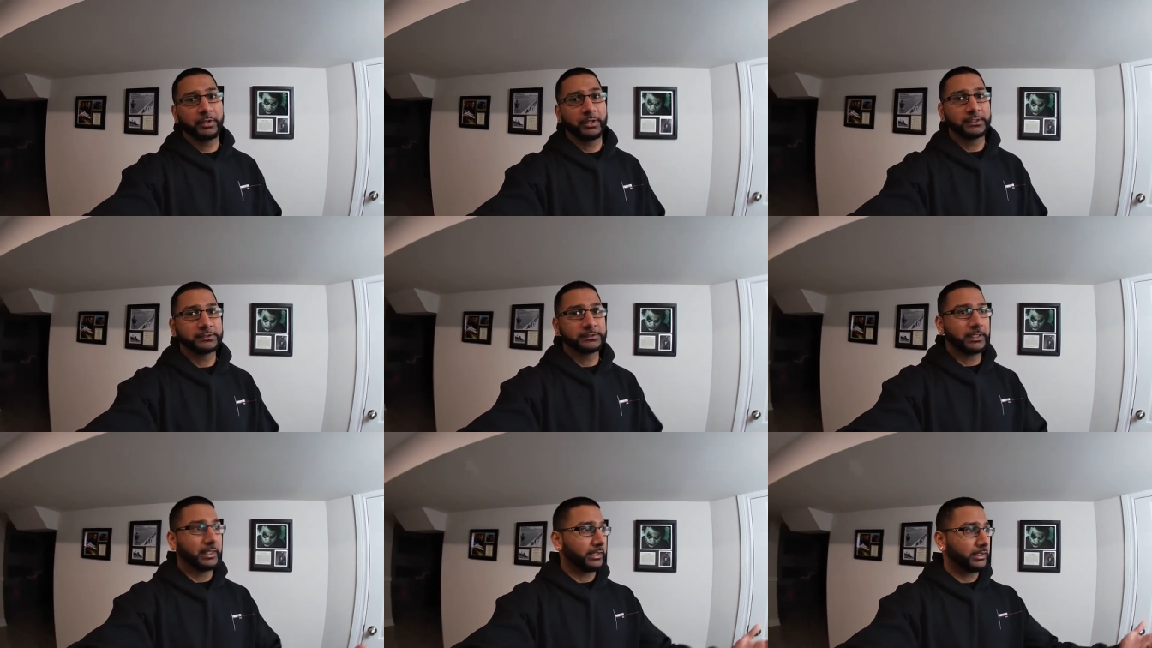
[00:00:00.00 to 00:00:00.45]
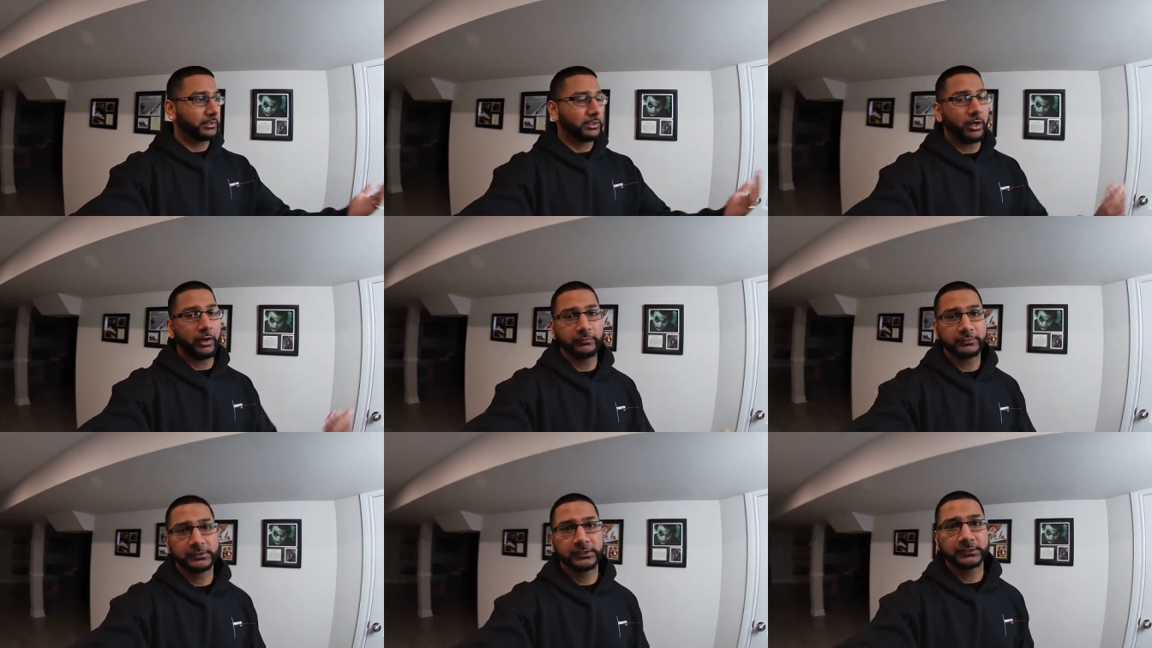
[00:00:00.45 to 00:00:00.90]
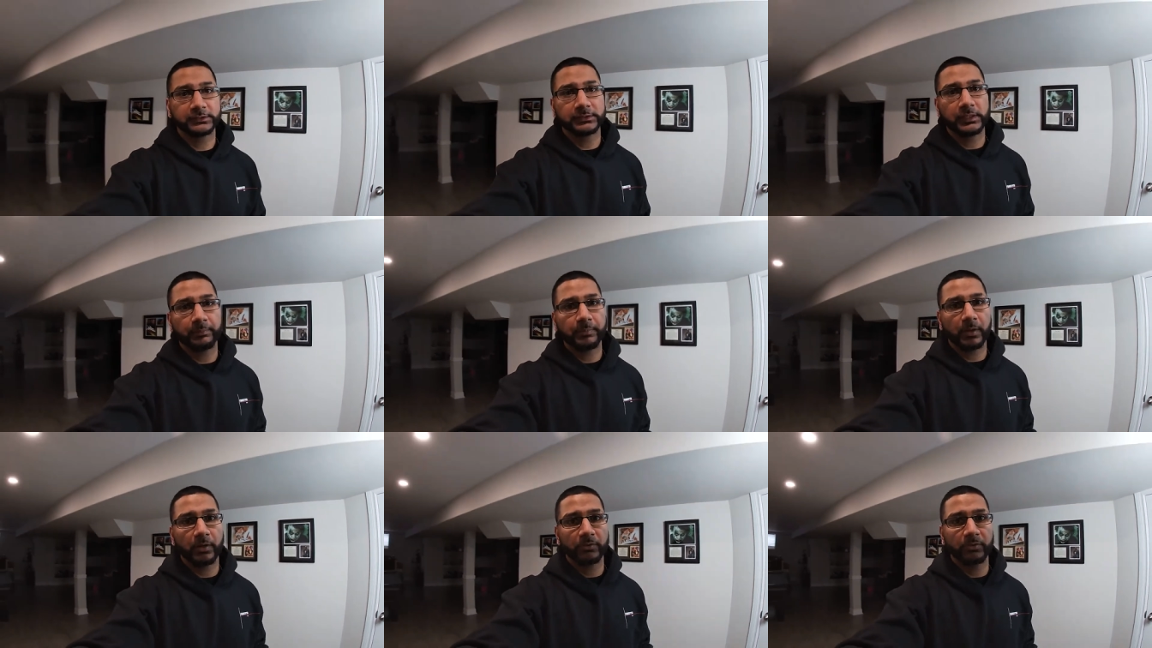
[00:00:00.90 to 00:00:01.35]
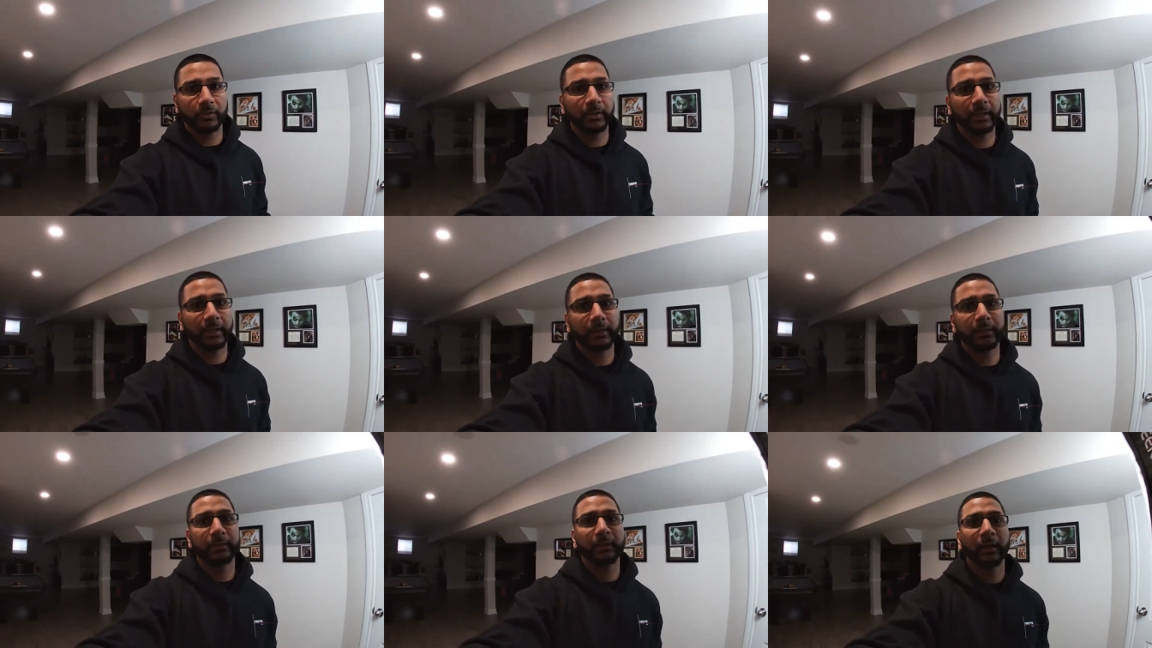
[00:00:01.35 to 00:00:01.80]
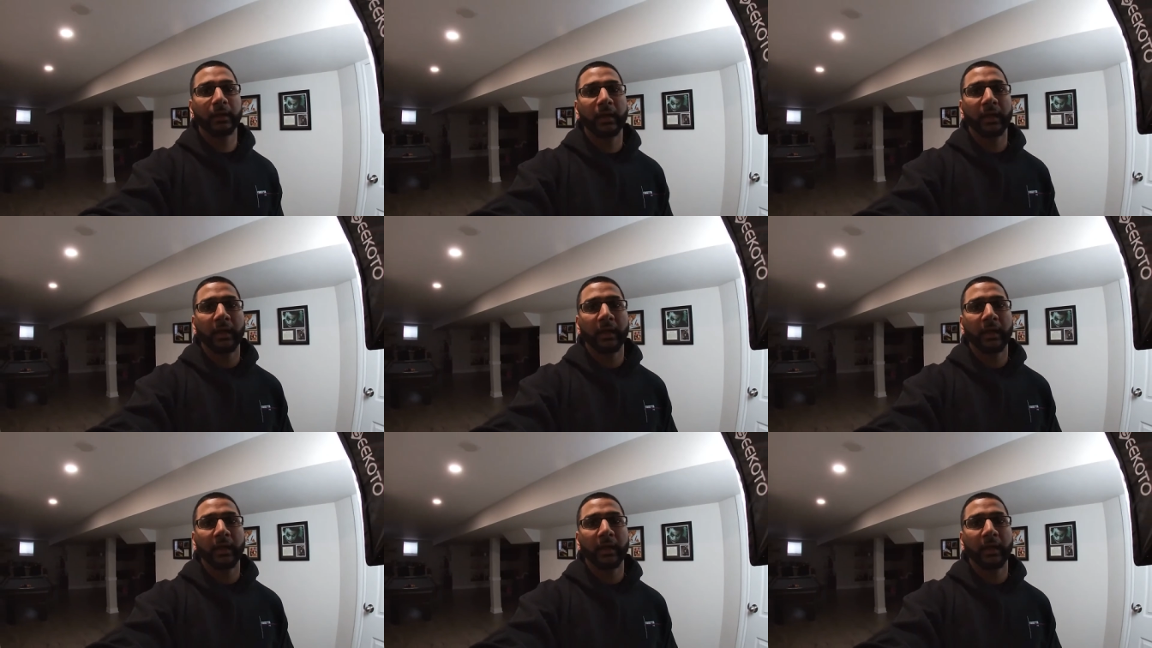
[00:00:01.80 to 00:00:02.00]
because I can obviously step out of the light